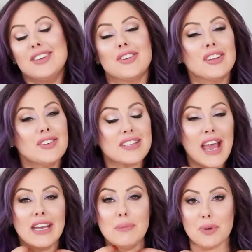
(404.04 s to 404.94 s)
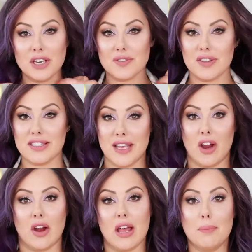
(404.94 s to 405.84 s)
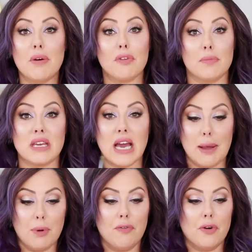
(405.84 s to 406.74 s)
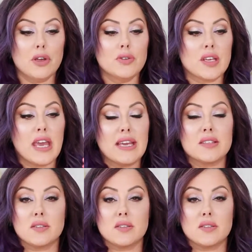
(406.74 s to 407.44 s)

You can use any brush for this area, but for me, I prefer using a